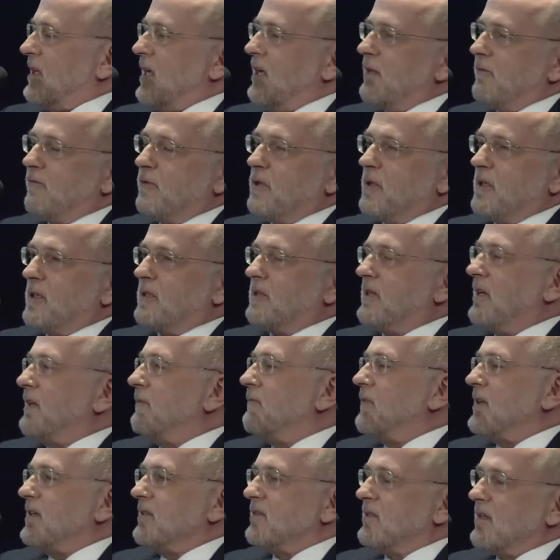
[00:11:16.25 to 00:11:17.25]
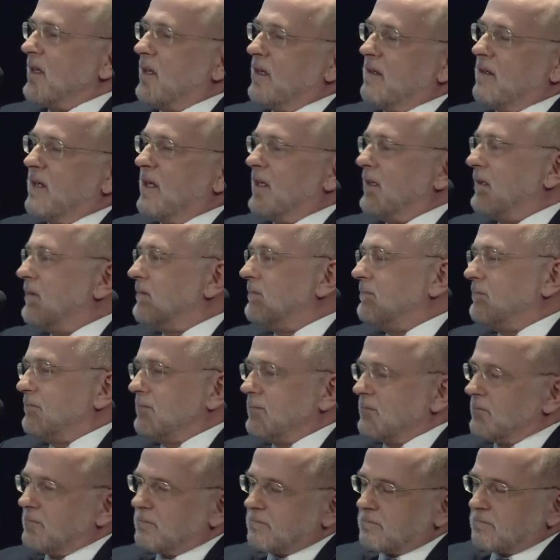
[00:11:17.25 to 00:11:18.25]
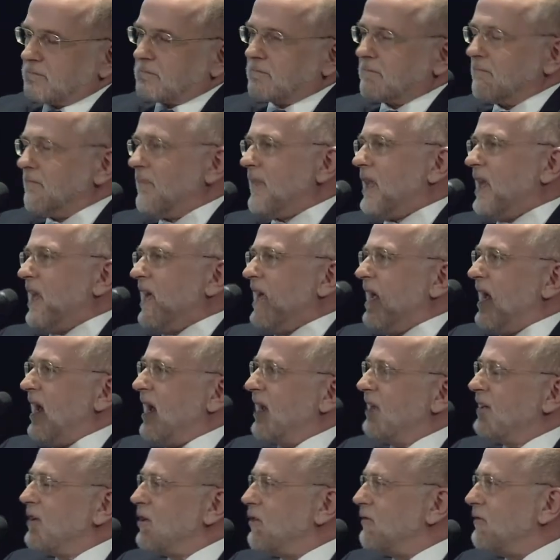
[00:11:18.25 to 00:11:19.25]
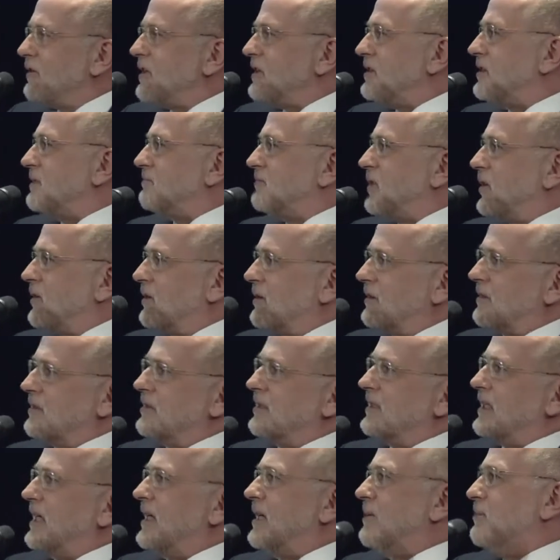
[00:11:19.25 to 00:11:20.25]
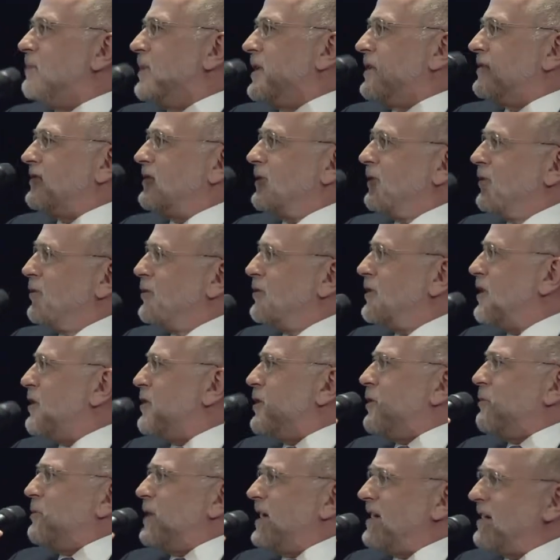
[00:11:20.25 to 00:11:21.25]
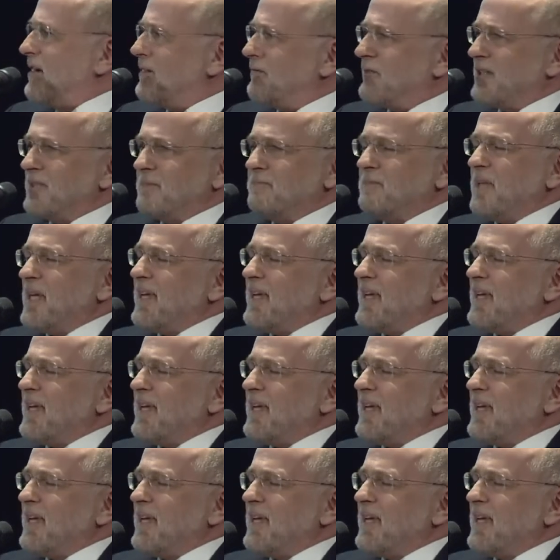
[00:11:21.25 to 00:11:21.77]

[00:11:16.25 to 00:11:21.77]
If you are investing in Hanover or in Barcelona or wherever,